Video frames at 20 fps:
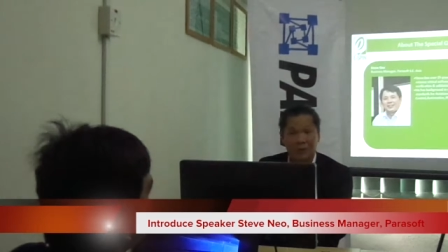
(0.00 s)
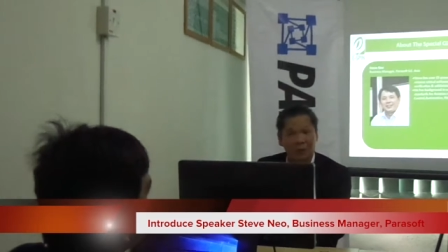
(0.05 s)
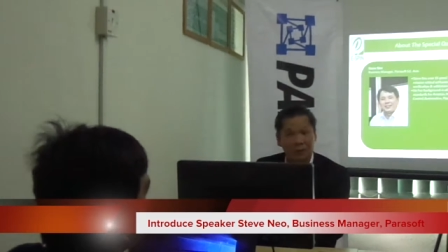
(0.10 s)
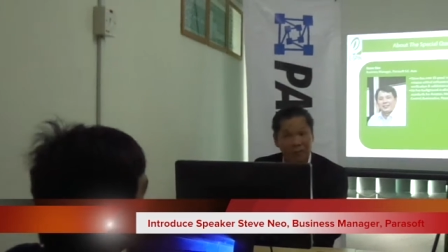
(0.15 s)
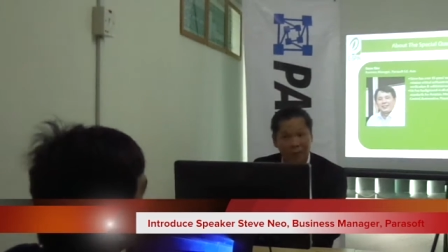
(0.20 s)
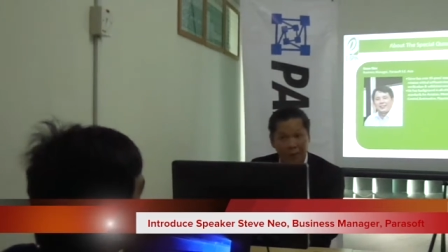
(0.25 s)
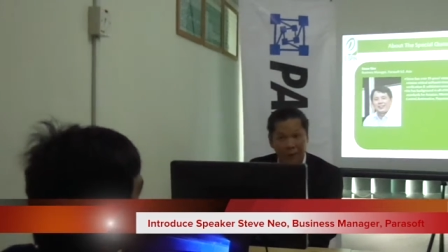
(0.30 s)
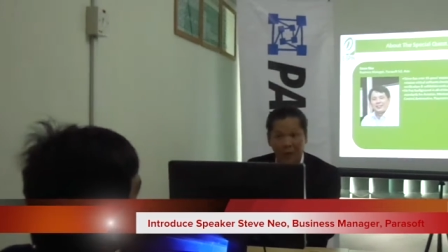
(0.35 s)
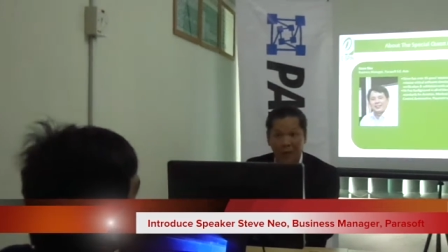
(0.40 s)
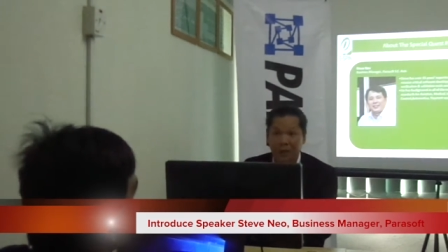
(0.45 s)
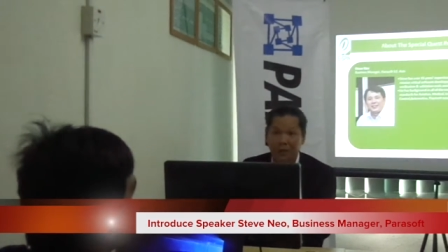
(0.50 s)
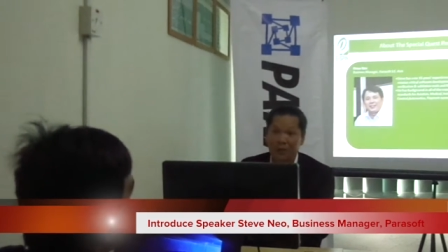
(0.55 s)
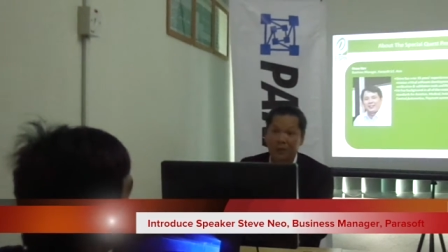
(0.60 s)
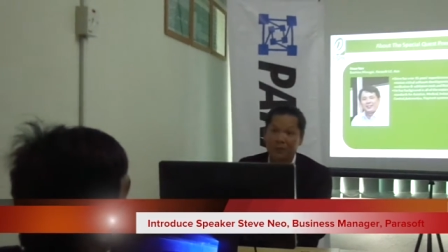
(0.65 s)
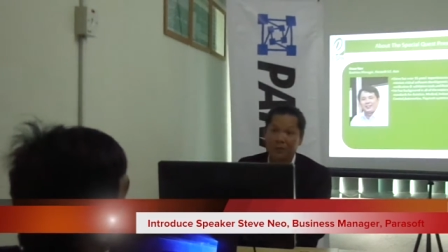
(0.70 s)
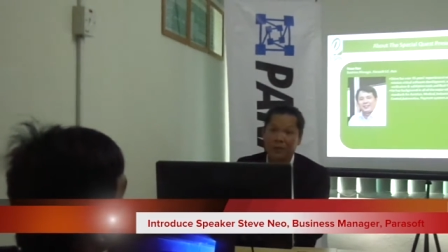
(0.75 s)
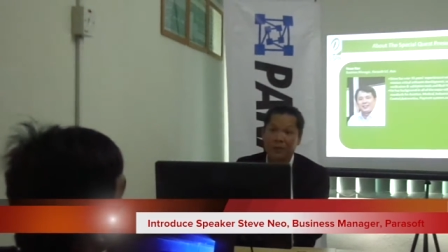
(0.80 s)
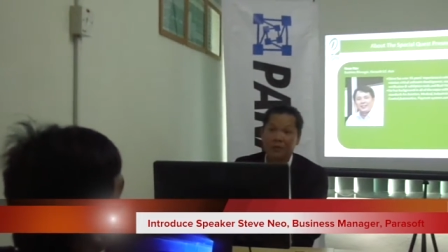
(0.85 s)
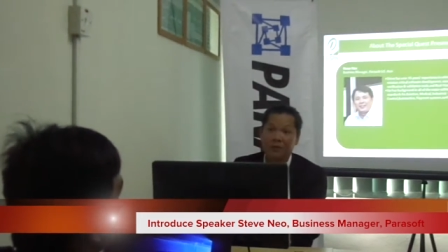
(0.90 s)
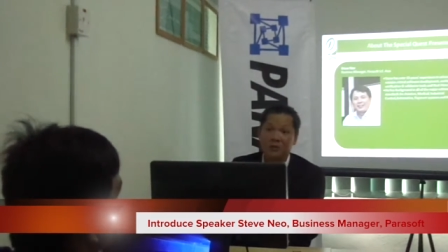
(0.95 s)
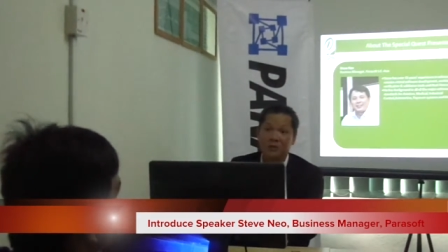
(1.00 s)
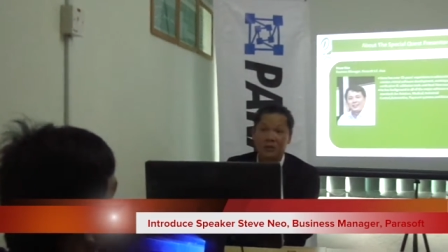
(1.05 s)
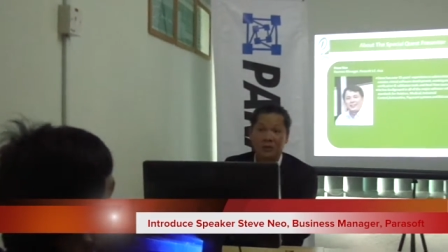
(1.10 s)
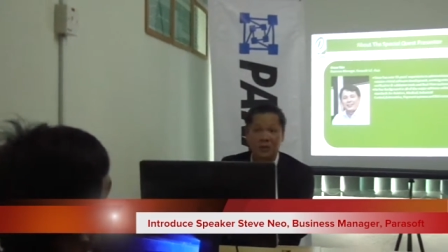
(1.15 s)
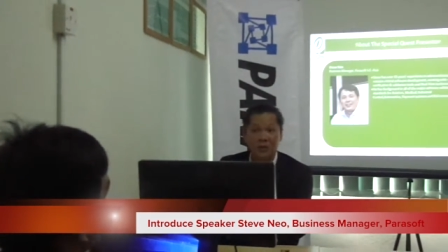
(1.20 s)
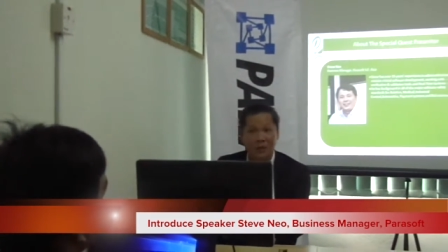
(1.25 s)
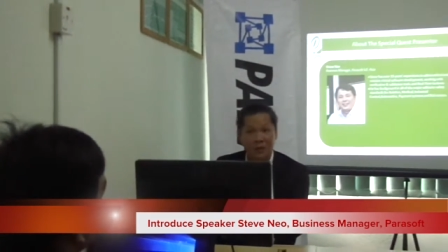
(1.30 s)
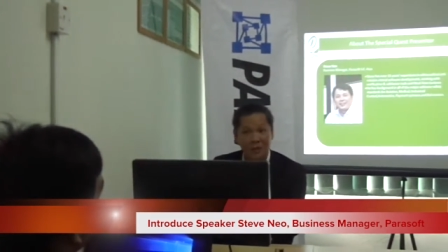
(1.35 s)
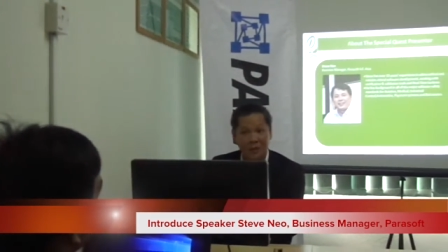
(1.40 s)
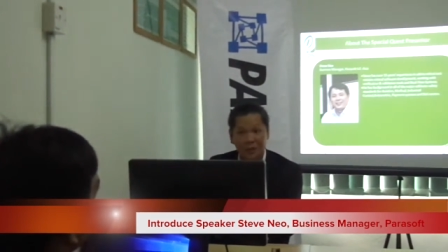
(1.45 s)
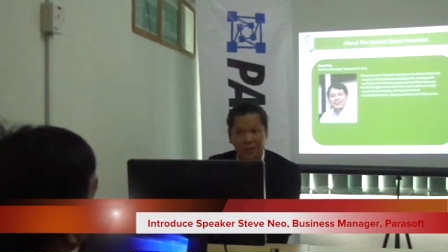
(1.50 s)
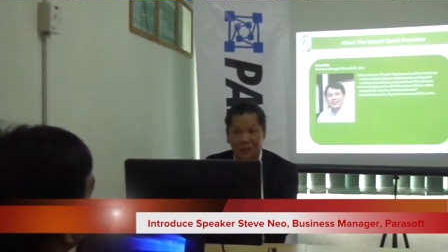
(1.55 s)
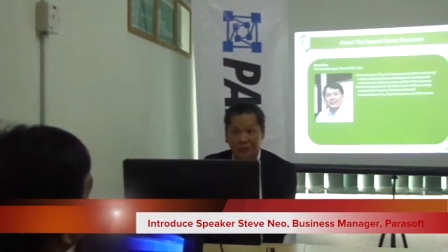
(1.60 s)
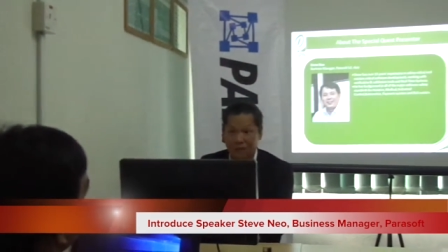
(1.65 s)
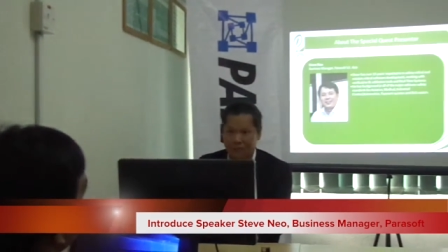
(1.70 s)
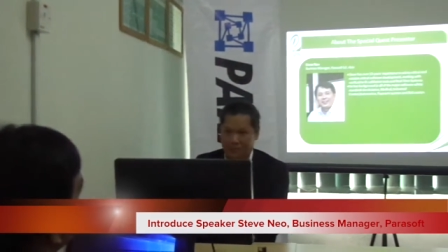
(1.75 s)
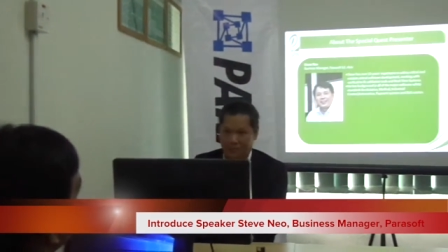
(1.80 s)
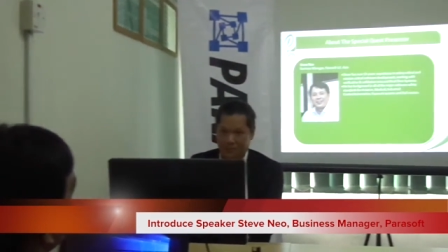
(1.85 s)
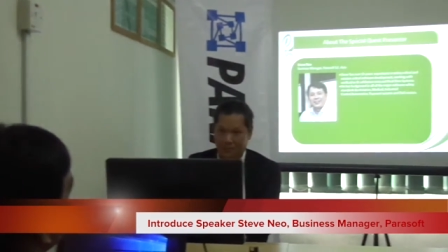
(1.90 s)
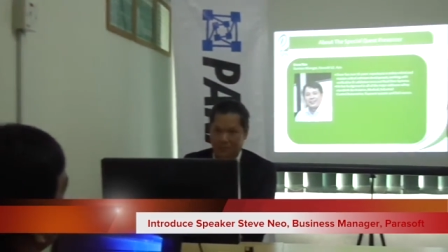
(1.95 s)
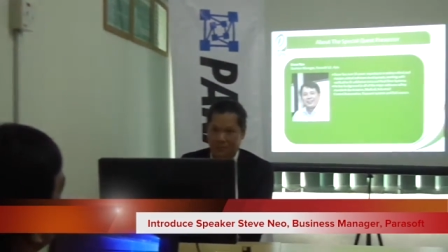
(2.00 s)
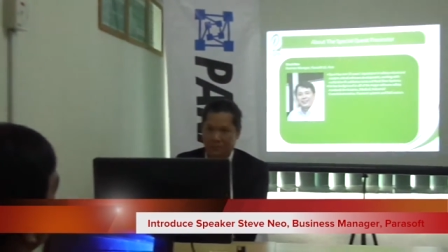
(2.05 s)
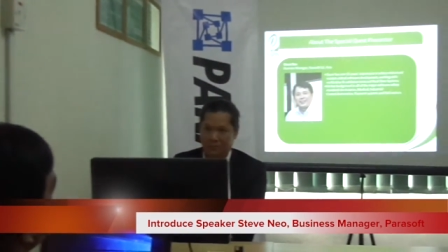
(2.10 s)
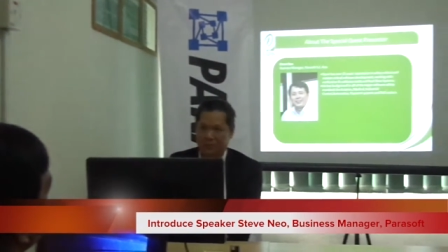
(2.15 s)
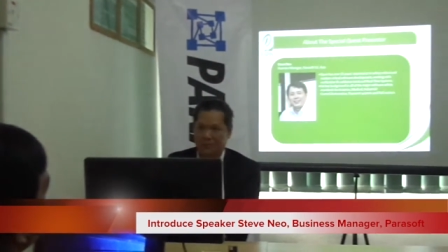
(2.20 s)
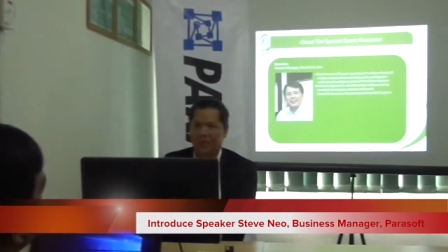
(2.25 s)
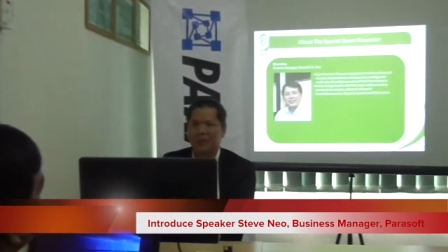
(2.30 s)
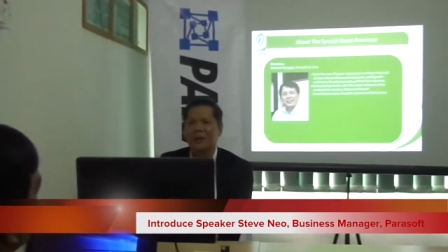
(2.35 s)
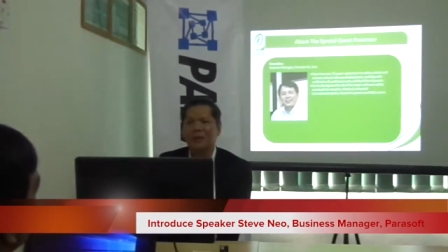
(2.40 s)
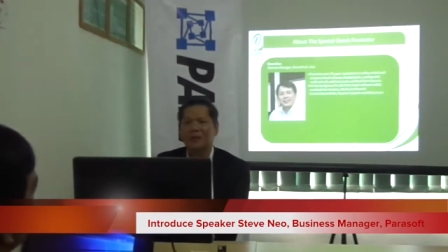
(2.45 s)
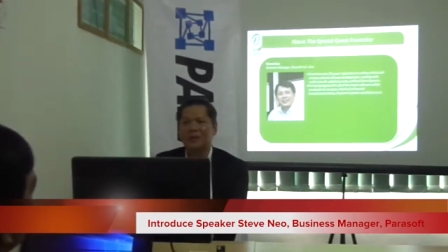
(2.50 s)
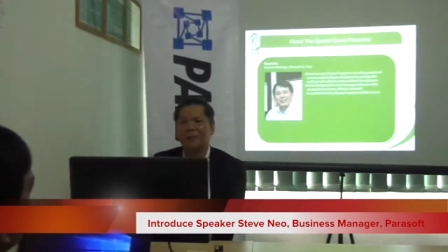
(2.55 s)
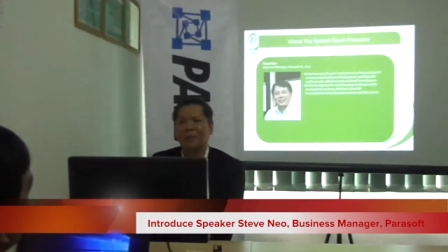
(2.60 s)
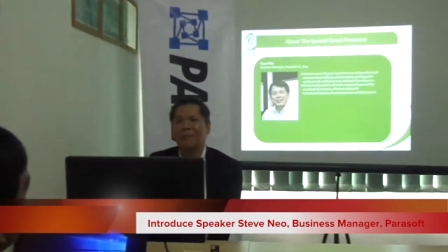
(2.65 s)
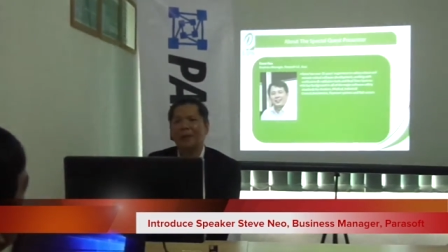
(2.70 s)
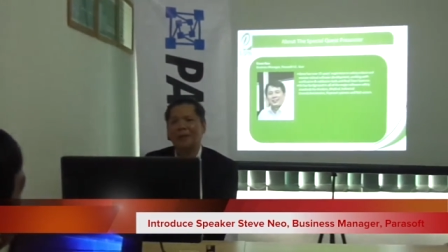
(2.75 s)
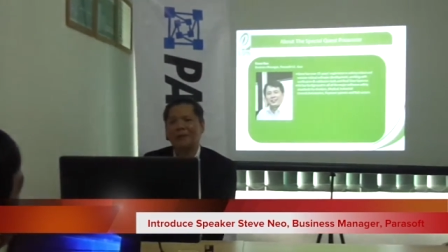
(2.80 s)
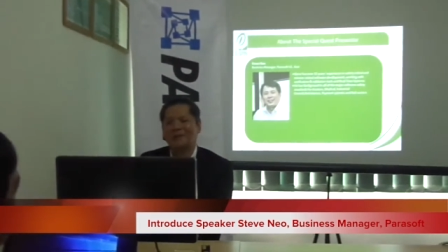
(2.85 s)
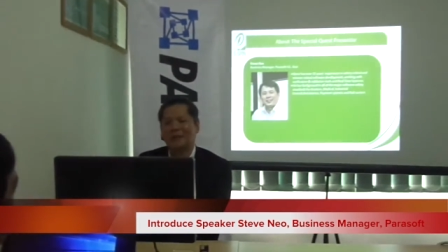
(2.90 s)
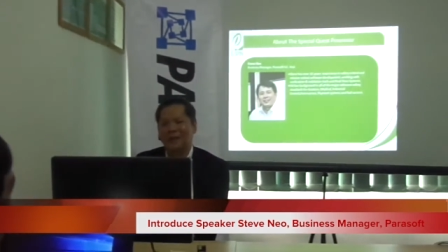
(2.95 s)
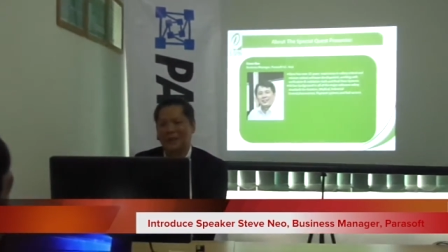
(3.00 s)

the product, because Cindy here, he is the best